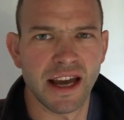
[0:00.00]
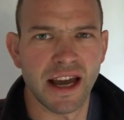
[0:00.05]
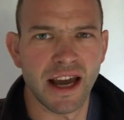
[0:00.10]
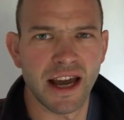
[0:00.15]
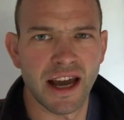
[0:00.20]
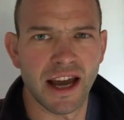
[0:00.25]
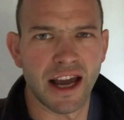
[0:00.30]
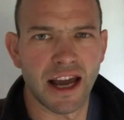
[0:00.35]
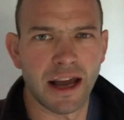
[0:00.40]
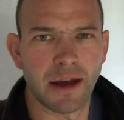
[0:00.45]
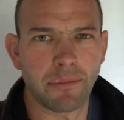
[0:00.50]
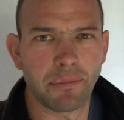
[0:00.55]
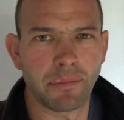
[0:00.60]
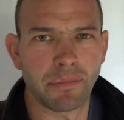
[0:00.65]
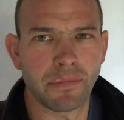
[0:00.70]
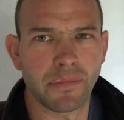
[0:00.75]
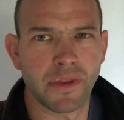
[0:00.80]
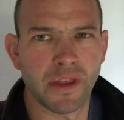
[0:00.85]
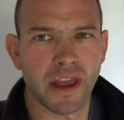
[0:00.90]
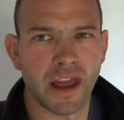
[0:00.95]

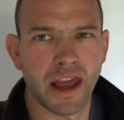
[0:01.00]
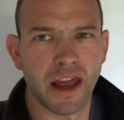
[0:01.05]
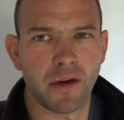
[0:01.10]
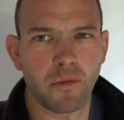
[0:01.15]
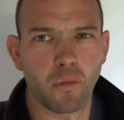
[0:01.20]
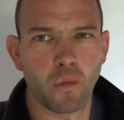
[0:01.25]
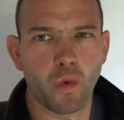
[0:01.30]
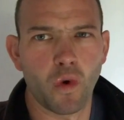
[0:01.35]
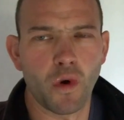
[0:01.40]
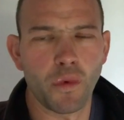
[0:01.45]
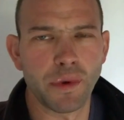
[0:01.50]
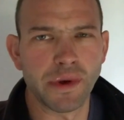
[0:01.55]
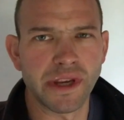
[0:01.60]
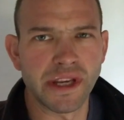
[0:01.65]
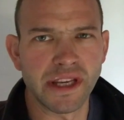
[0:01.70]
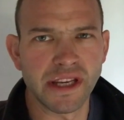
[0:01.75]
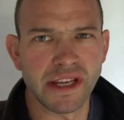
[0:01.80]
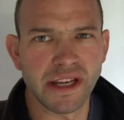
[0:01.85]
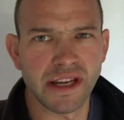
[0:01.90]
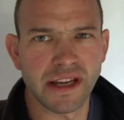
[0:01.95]
And what
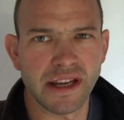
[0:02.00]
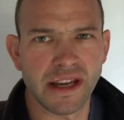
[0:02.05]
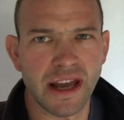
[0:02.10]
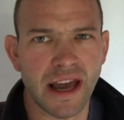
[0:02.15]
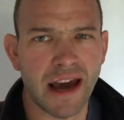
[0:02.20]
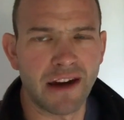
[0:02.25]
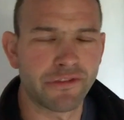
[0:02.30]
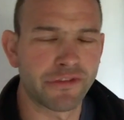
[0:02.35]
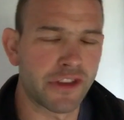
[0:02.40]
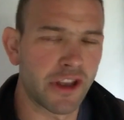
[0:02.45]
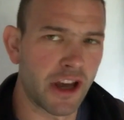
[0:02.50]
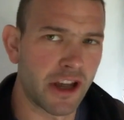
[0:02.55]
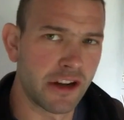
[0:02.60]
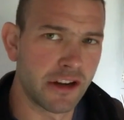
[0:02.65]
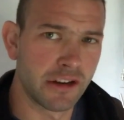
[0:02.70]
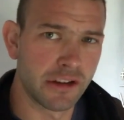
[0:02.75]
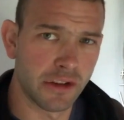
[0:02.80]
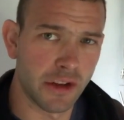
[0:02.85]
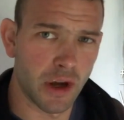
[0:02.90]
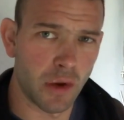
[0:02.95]
we have
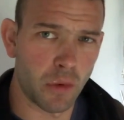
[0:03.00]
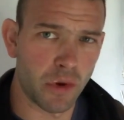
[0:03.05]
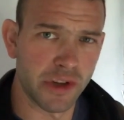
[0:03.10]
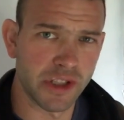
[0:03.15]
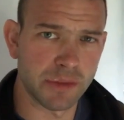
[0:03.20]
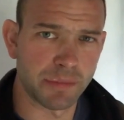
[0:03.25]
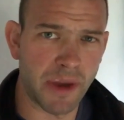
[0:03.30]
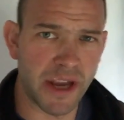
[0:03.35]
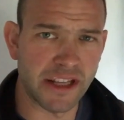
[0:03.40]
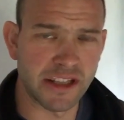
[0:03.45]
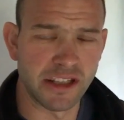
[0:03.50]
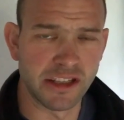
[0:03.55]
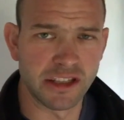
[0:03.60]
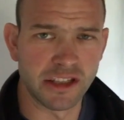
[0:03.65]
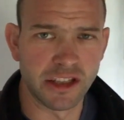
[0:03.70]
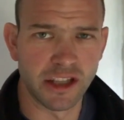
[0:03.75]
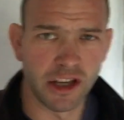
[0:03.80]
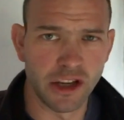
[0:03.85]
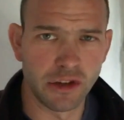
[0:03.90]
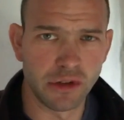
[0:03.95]
done that I wasn't expecting to
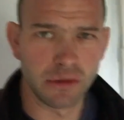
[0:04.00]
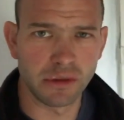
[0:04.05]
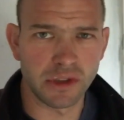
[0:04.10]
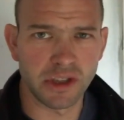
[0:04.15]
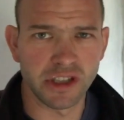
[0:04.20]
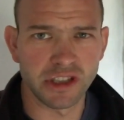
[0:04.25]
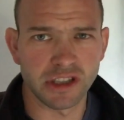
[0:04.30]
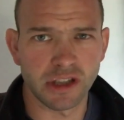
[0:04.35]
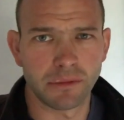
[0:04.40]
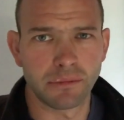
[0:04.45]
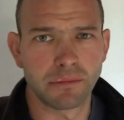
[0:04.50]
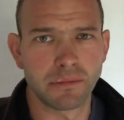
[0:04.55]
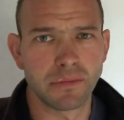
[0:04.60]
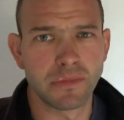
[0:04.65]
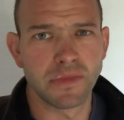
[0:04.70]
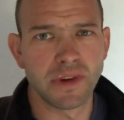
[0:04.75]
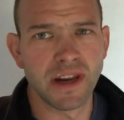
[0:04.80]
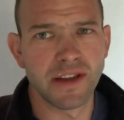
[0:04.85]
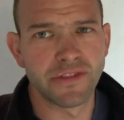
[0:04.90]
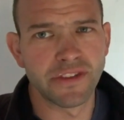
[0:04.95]
do, because
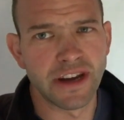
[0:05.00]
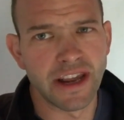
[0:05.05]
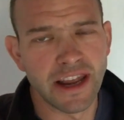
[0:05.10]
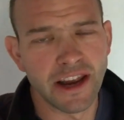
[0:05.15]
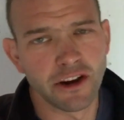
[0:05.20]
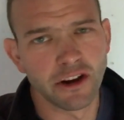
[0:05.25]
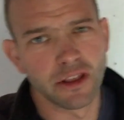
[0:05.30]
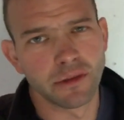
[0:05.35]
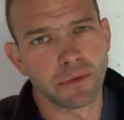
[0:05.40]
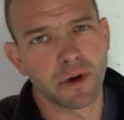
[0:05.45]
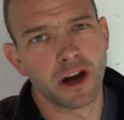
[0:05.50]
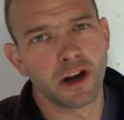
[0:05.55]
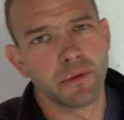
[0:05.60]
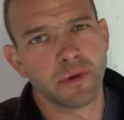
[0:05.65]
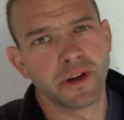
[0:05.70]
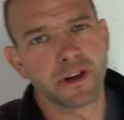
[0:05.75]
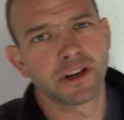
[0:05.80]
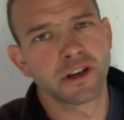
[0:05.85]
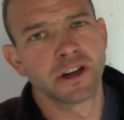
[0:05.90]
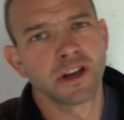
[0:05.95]
I'm living here at the
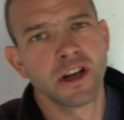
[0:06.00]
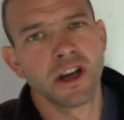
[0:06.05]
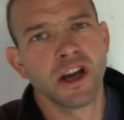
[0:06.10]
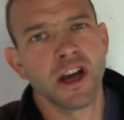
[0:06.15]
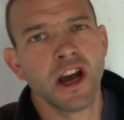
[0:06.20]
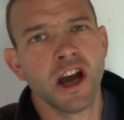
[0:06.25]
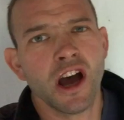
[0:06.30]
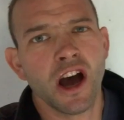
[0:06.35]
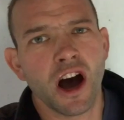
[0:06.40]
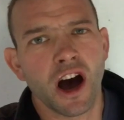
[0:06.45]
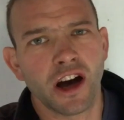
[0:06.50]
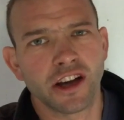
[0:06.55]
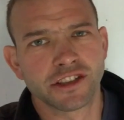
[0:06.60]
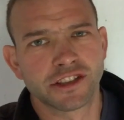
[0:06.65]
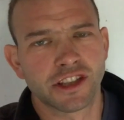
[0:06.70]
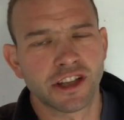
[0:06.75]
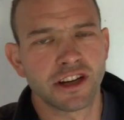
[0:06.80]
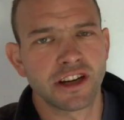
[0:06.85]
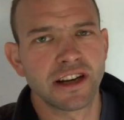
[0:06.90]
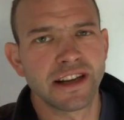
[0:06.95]
moment, I
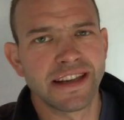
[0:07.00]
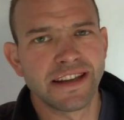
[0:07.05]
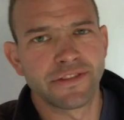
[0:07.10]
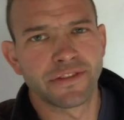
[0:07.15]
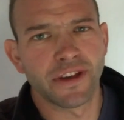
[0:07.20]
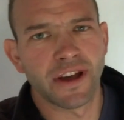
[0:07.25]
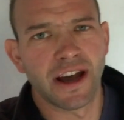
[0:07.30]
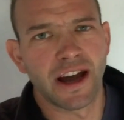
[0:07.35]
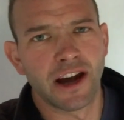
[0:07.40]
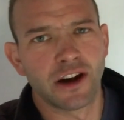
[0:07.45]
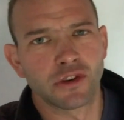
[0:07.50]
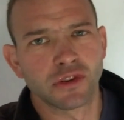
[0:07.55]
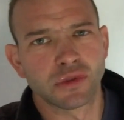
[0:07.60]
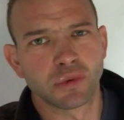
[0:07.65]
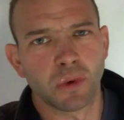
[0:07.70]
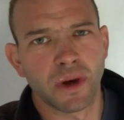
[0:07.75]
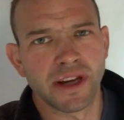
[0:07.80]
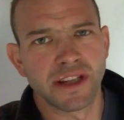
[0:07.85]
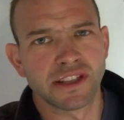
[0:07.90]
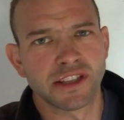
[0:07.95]
was going to leave the house,
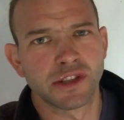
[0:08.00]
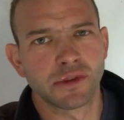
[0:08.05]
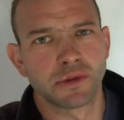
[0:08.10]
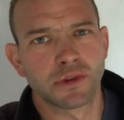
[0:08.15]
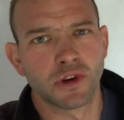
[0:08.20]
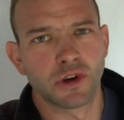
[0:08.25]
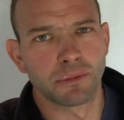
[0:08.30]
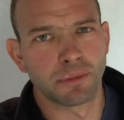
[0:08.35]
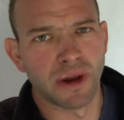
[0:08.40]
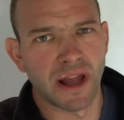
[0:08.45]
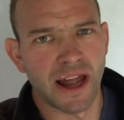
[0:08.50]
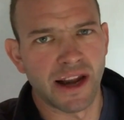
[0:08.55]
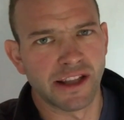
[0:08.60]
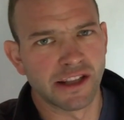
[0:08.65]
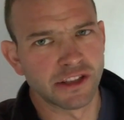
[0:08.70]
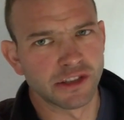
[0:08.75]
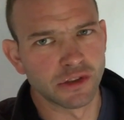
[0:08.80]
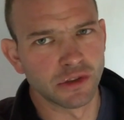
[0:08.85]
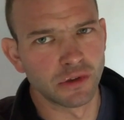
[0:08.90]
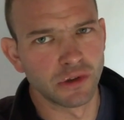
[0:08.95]
wait until we got
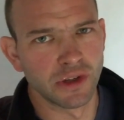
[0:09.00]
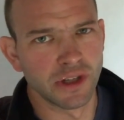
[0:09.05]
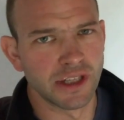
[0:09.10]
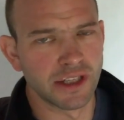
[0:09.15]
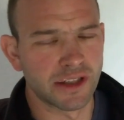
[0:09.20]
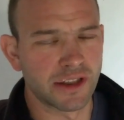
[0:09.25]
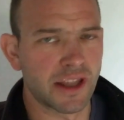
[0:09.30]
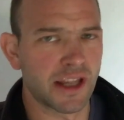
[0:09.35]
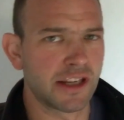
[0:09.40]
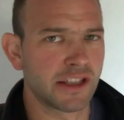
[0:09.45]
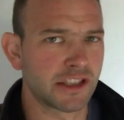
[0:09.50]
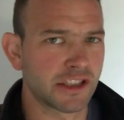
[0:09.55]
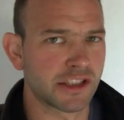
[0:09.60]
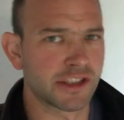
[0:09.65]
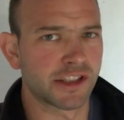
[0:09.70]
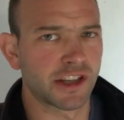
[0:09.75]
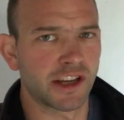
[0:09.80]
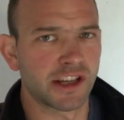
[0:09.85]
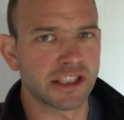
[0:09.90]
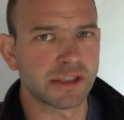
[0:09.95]
planning sorted, then just
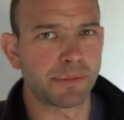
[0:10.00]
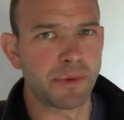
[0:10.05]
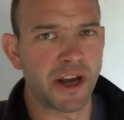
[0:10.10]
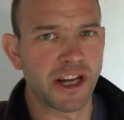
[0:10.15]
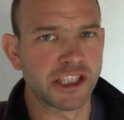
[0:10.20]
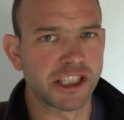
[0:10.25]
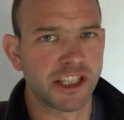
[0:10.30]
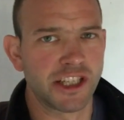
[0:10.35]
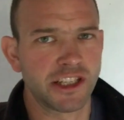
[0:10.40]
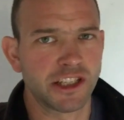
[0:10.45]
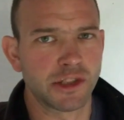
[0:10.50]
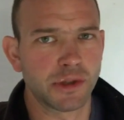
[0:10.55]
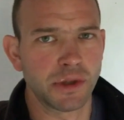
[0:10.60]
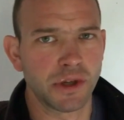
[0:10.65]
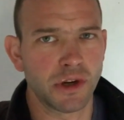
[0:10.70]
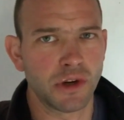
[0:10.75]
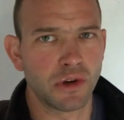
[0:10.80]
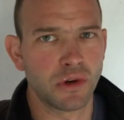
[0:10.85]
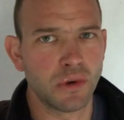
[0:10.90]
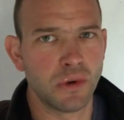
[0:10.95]
start smashing into
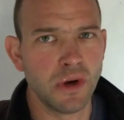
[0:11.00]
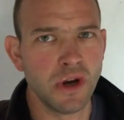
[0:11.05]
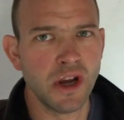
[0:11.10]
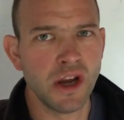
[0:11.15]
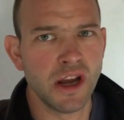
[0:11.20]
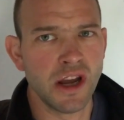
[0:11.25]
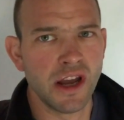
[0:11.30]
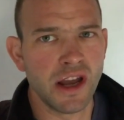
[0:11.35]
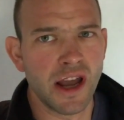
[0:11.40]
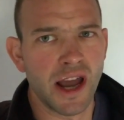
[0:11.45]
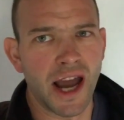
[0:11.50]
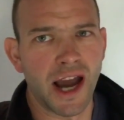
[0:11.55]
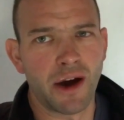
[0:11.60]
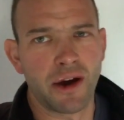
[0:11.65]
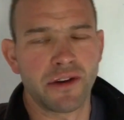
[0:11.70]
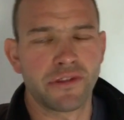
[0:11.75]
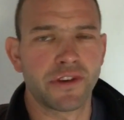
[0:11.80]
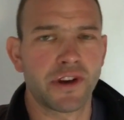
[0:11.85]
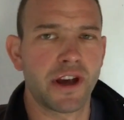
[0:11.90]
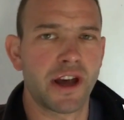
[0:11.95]
it all.
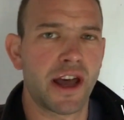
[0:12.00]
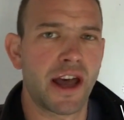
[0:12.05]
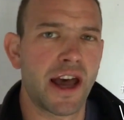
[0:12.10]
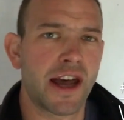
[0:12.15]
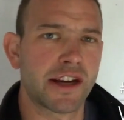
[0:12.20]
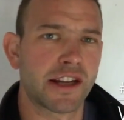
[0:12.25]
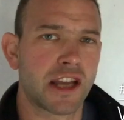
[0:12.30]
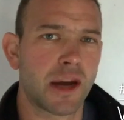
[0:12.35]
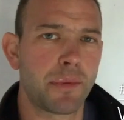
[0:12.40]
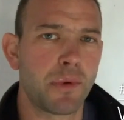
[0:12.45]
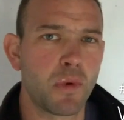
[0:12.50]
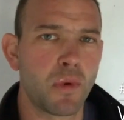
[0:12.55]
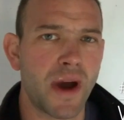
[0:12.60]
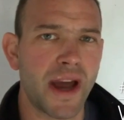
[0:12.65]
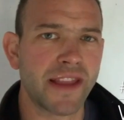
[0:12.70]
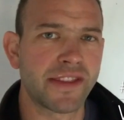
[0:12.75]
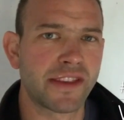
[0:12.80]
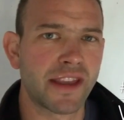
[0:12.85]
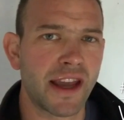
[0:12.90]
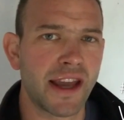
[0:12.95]
However, had a couple of
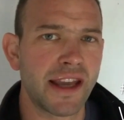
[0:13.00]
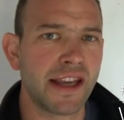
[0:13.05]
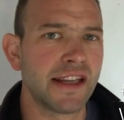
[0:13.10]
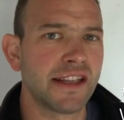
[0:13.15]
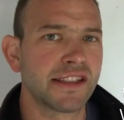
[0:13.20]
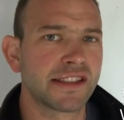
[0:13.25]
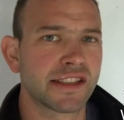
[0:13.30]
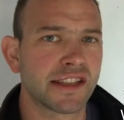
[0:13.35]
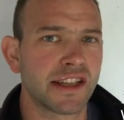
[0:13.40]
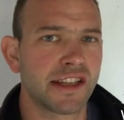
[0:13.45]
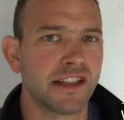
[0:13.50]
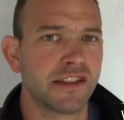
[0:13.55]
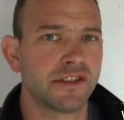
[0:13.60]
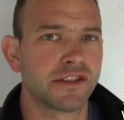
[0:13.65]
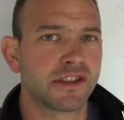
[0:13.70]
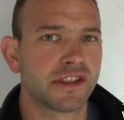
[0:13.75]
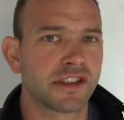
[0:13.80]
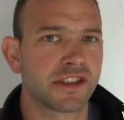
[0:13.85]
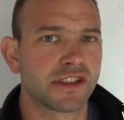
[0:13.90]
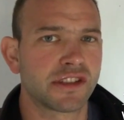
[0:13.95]
wet days and it
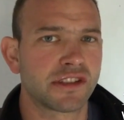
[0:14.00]
was